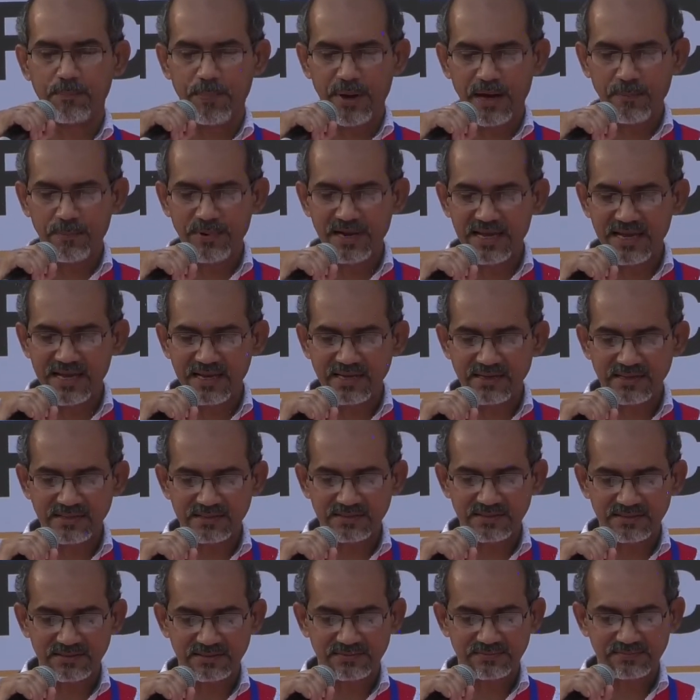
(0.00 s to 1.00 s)
republic,
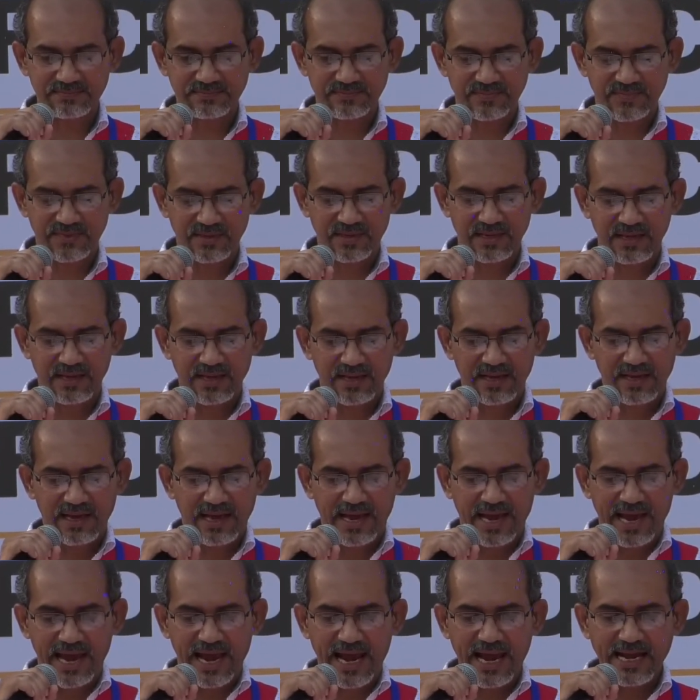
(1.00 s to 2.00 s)

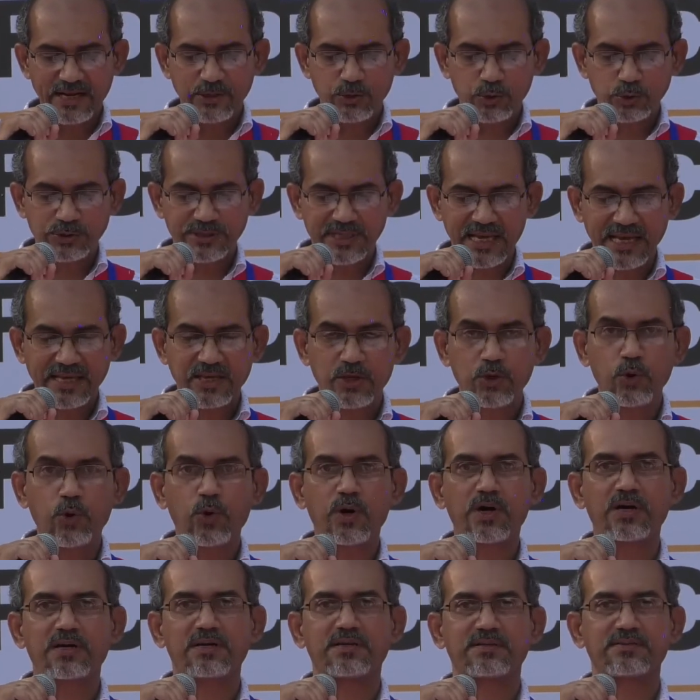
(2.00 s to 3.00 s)
and to
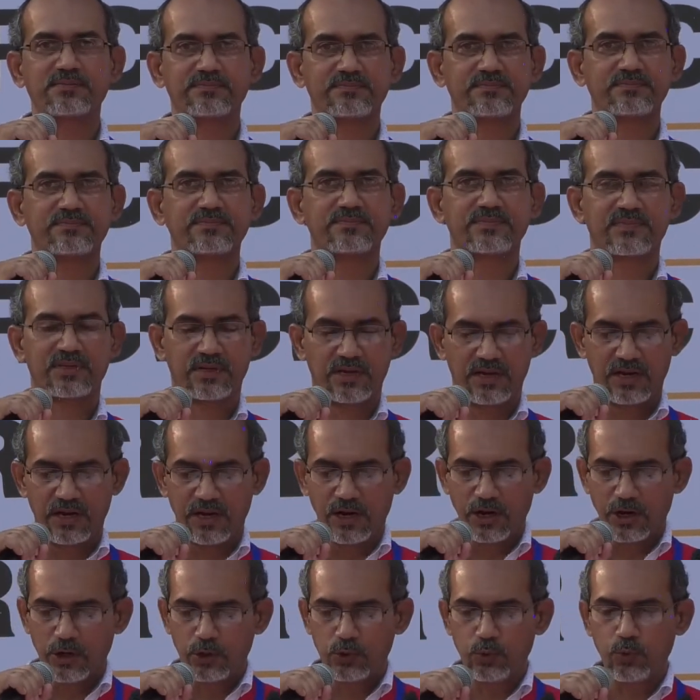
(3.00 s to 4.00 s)
secure
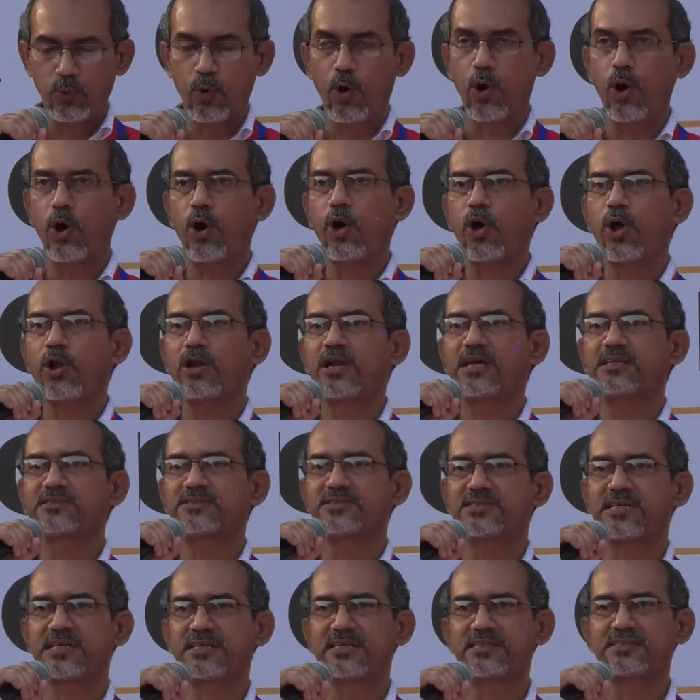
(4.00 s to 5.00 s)
to all
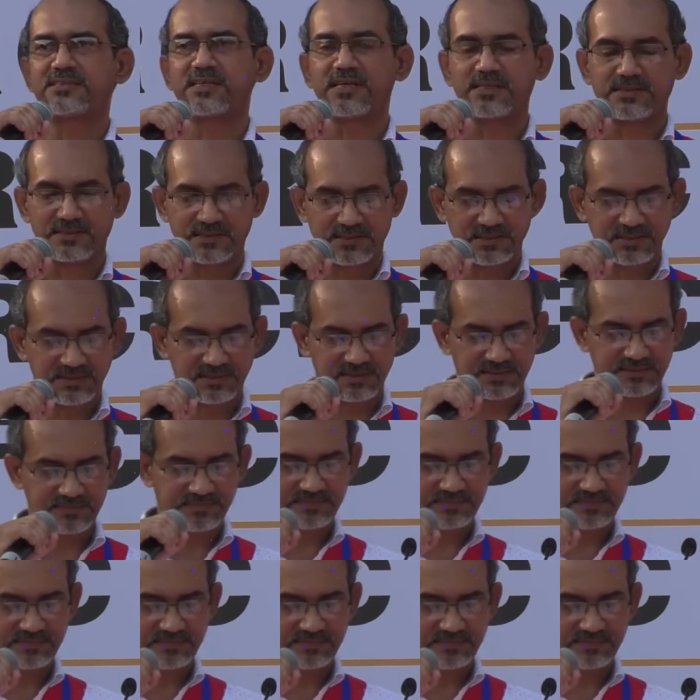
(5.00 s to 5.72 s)
its citizens